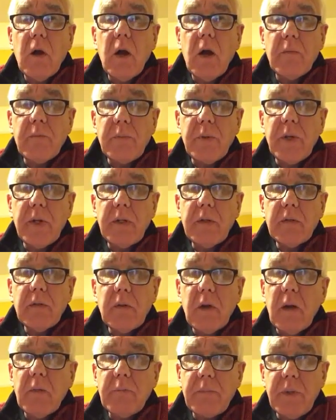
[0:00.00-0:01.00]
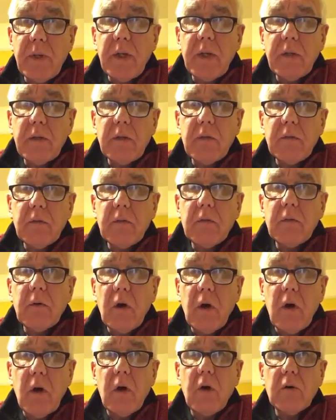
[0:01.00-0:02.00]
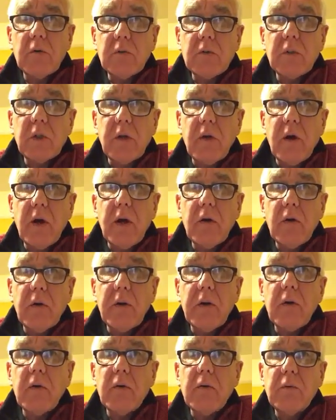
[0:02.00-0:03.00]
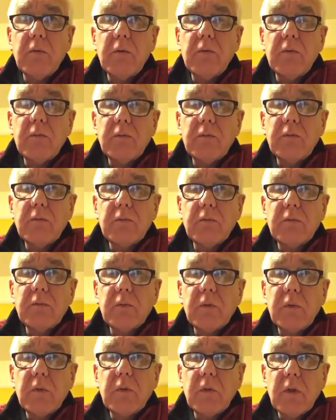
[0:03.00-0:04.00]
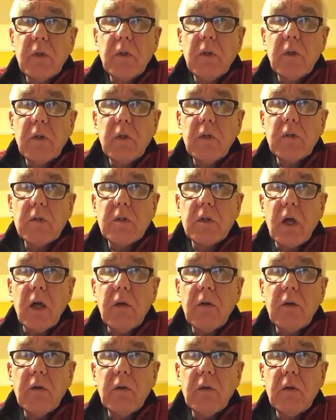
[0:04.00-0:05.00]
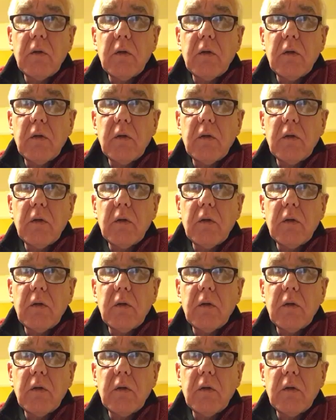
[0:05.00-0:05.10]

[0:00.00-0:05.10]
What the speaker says: I'm being hot tonight on it all. So